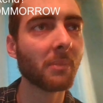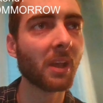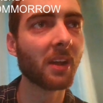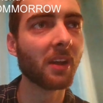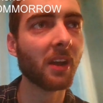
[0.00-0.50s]

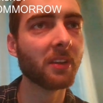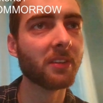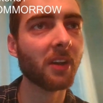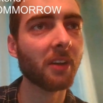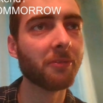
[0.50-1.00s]

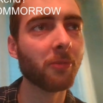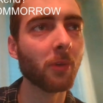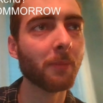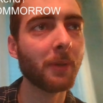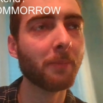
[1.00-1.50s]
Got 4
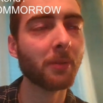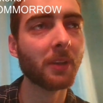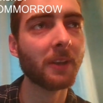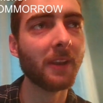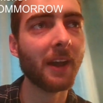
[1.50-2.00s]
people
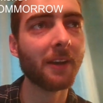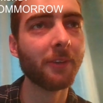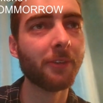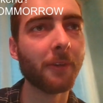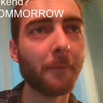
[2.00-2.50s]
in now,
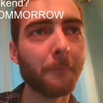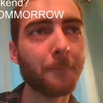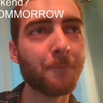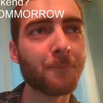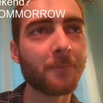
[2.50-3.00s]
so
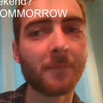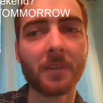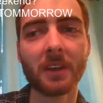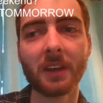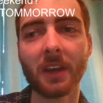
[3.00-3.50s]

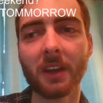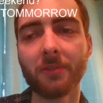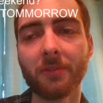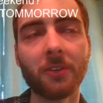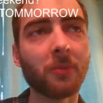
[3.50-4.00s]
getting a
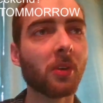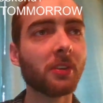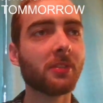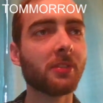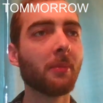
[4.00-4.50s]
few more
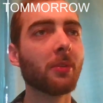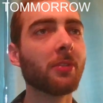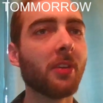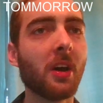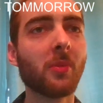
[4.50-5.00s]
as time
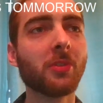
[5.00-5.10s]
goes on.